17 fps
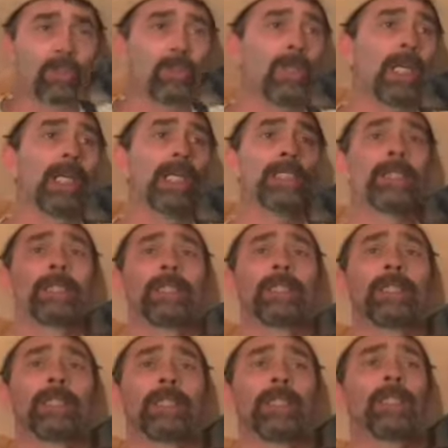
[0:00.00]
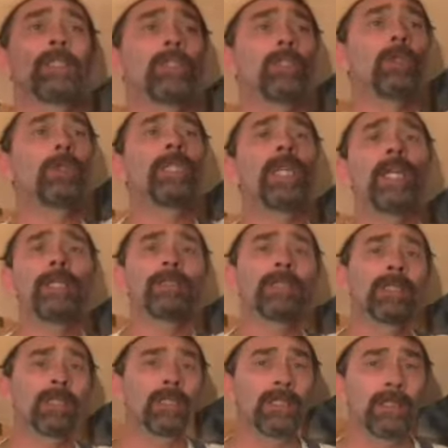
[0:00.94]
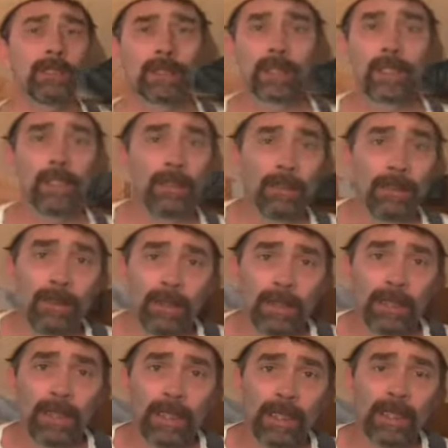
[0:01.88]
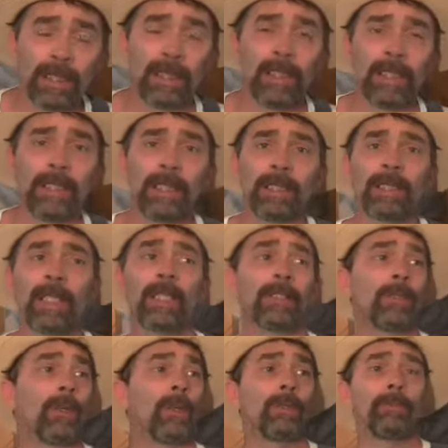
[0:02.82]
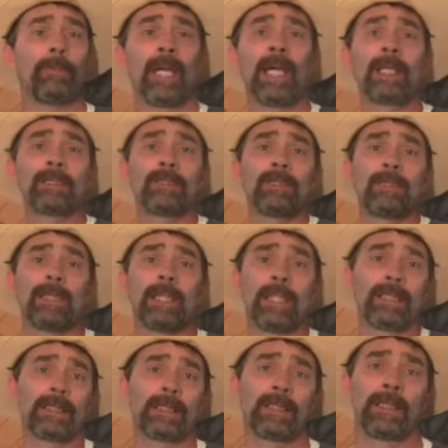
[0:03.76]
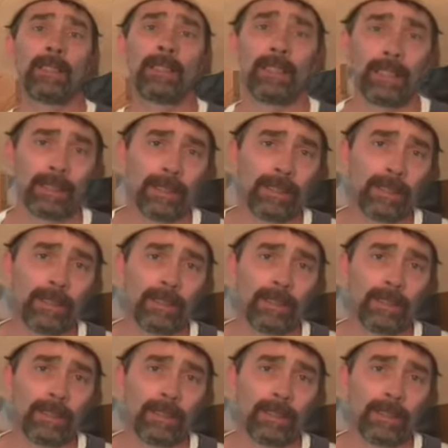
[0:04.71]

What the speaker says: Christ 2,000 years ago. Not going back to that city